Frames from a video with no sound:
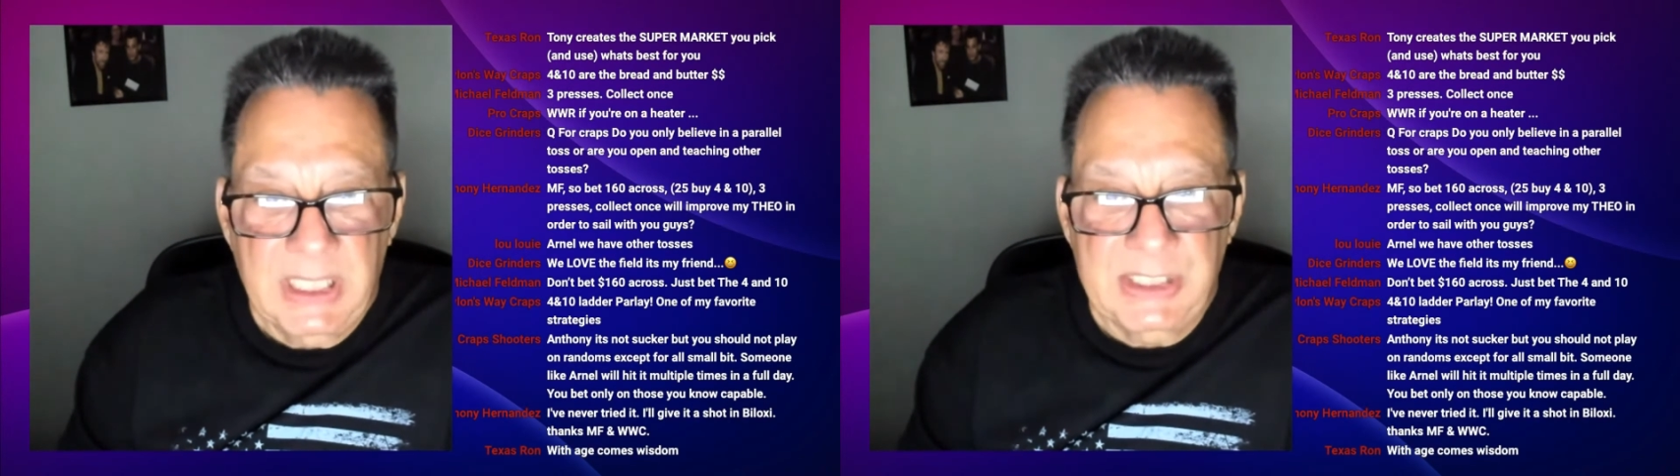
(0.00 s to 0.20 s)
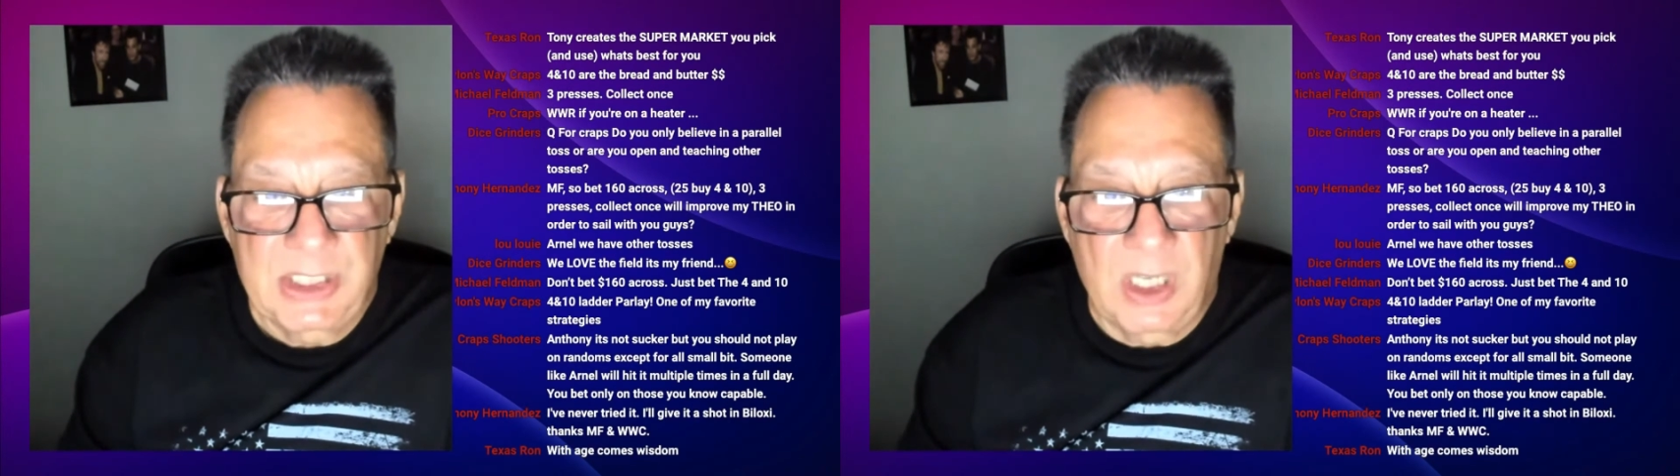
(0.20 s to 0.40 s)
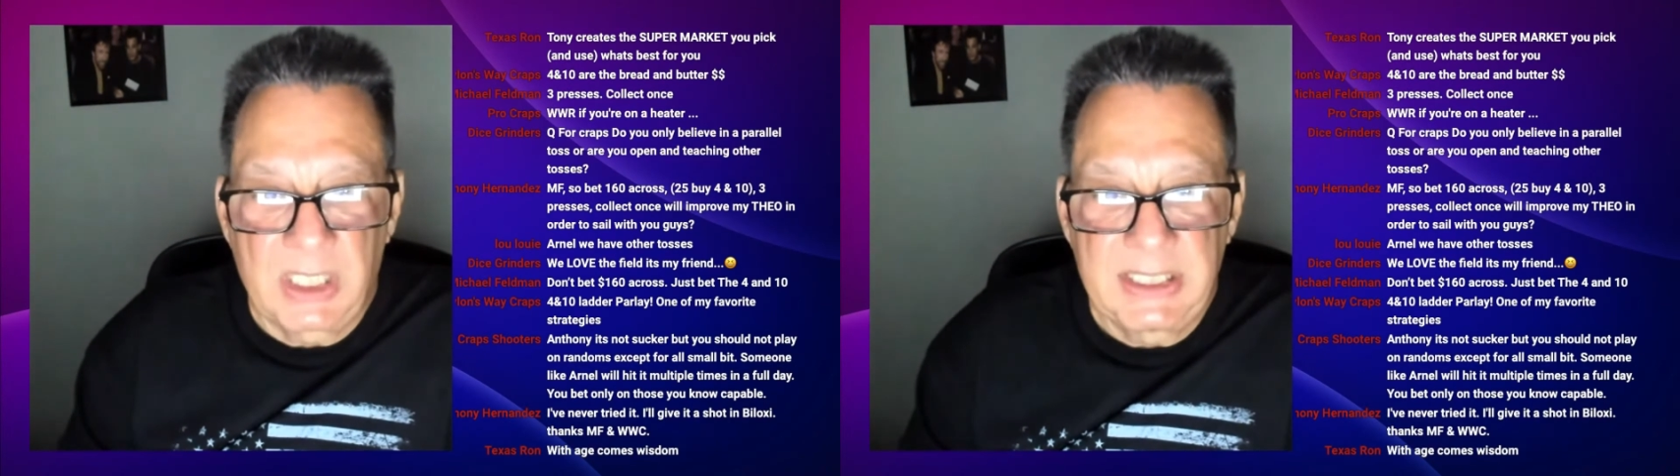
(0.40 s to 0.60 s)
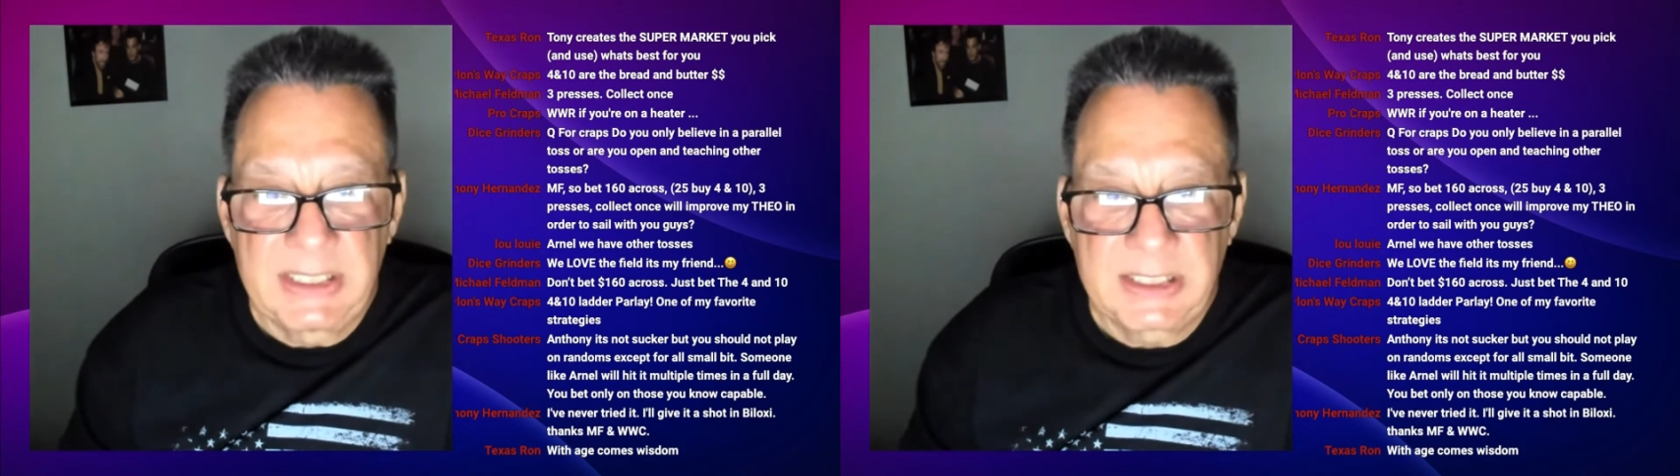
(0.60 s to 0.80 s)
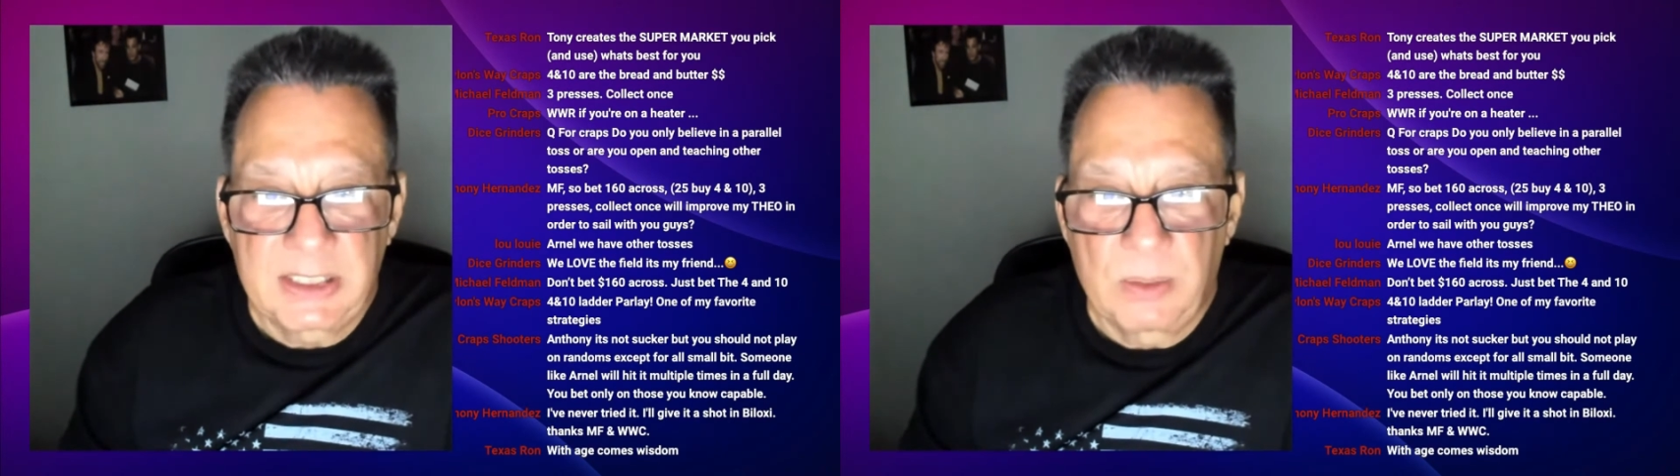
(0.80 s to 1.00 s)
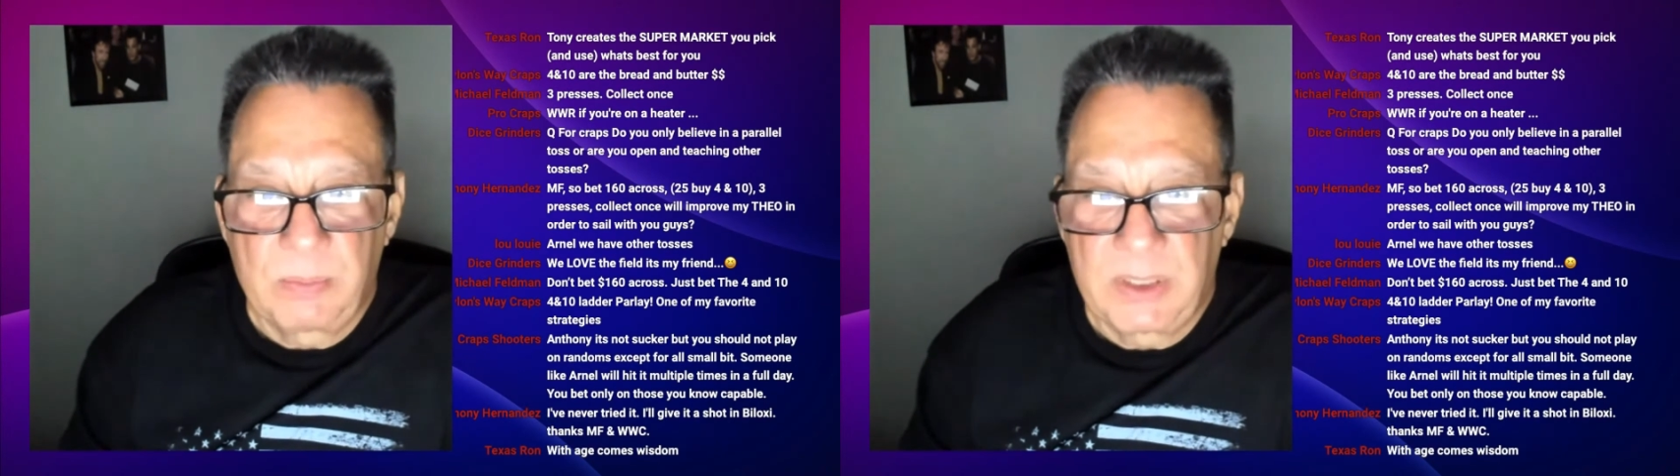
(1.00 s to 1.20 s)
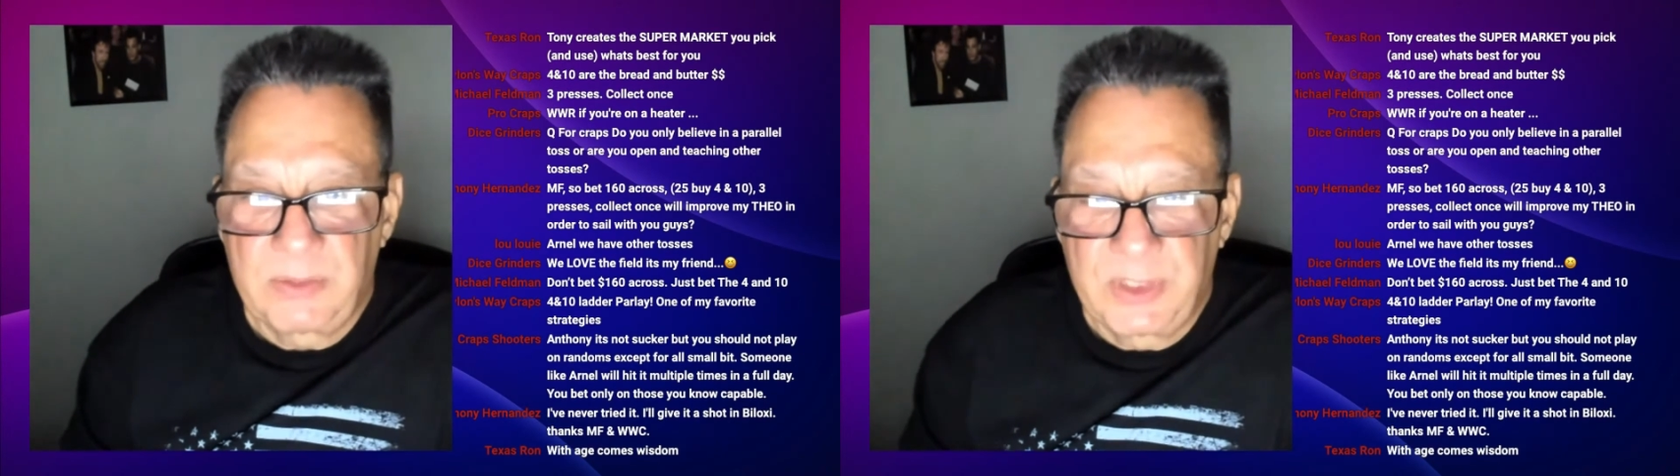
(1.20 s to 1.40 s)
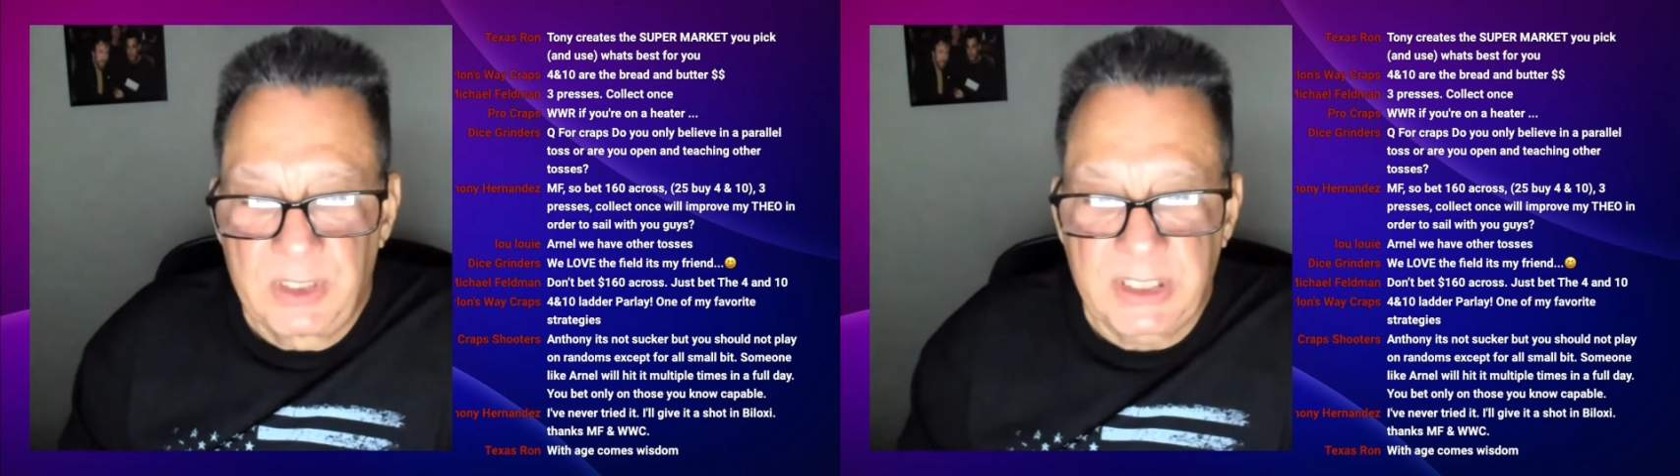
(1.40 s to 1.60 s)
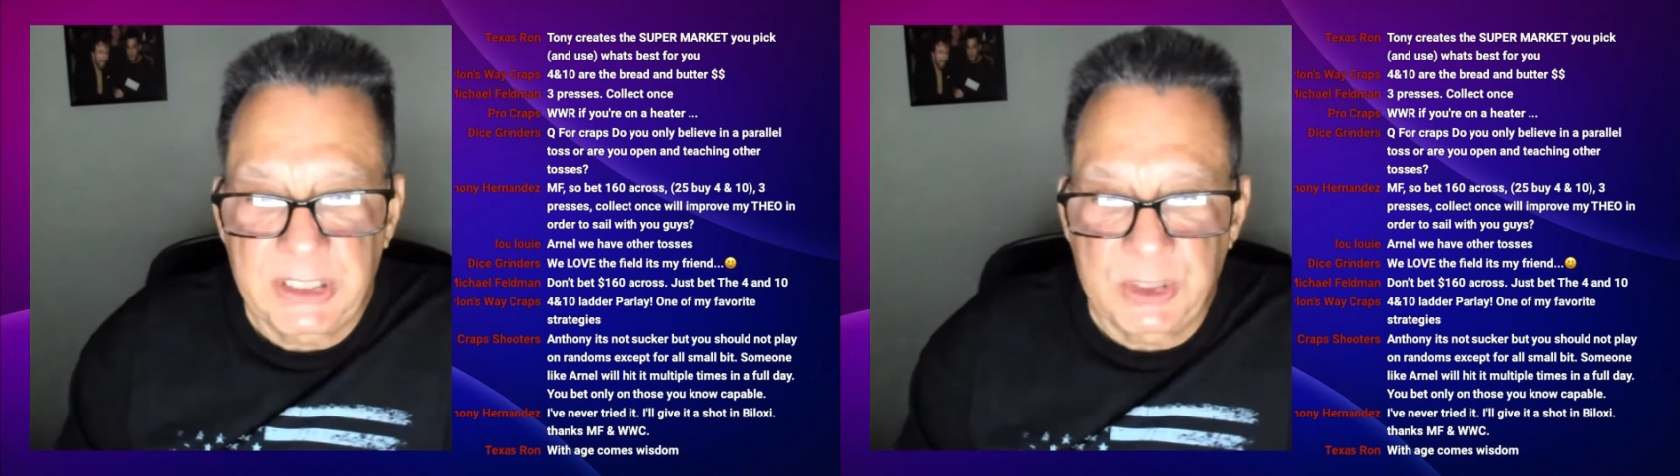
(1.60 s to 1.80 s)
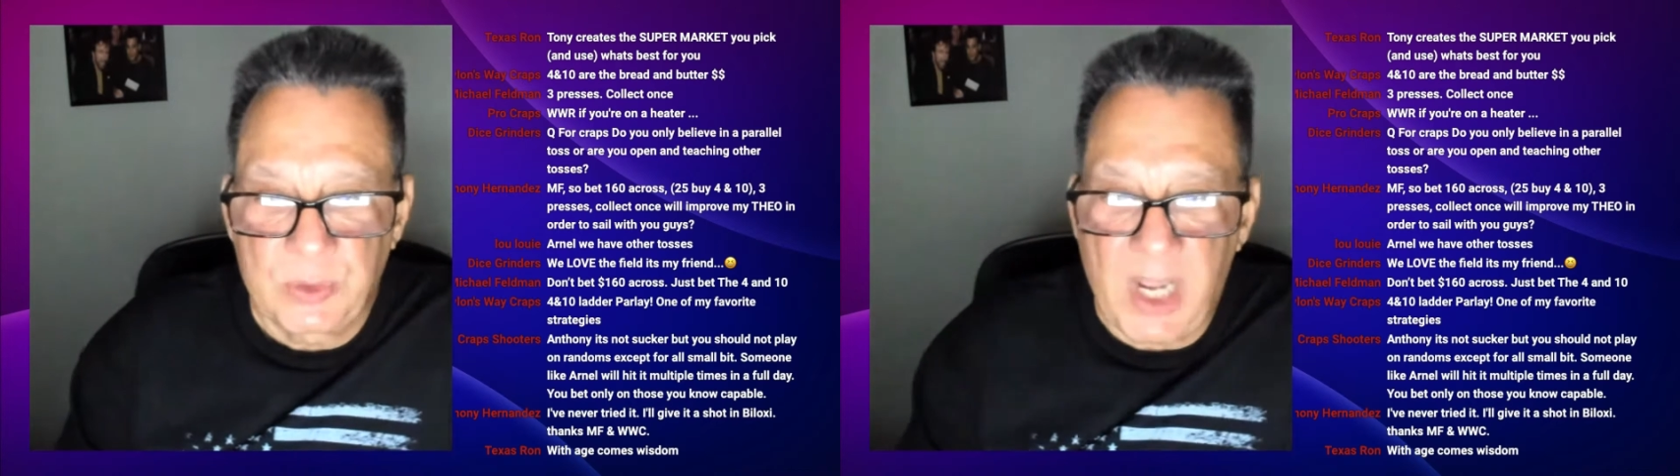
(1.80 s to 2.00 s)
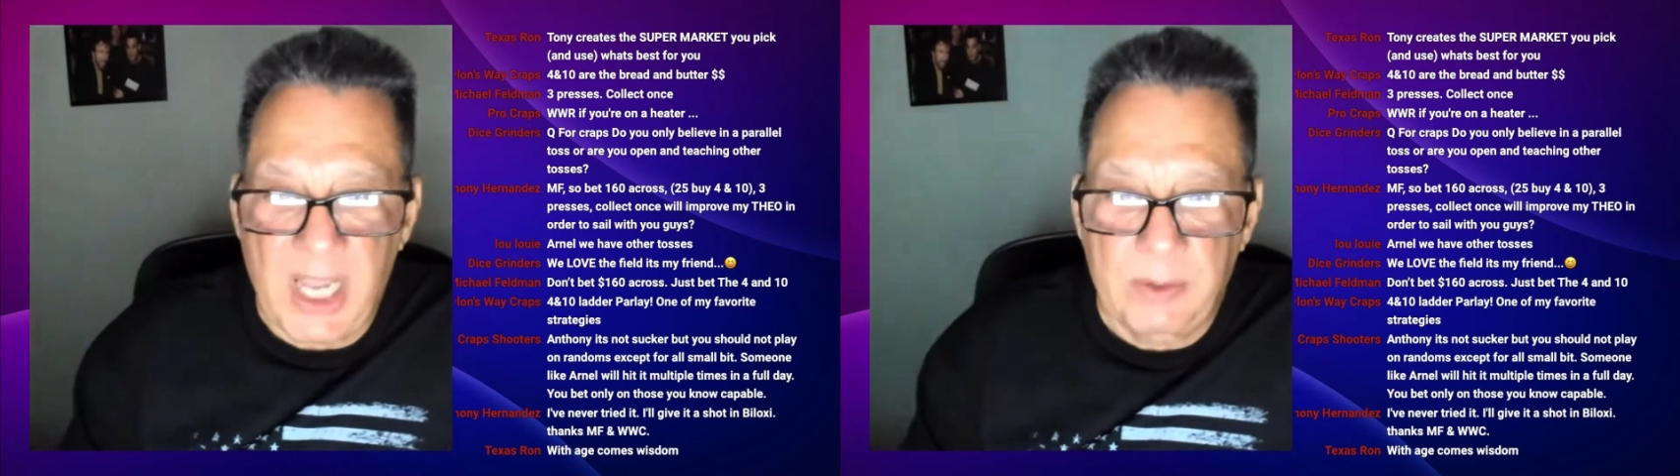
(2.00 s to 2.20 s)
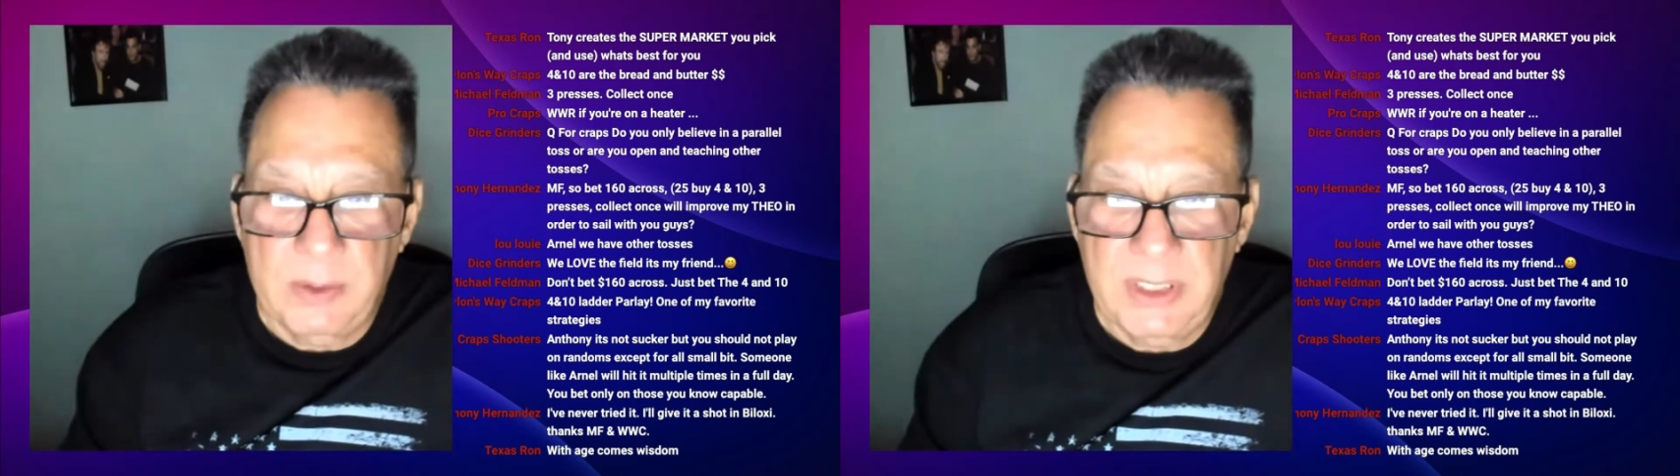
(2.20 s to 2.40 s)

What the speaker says: That's all it is. So, but if you look at your rack,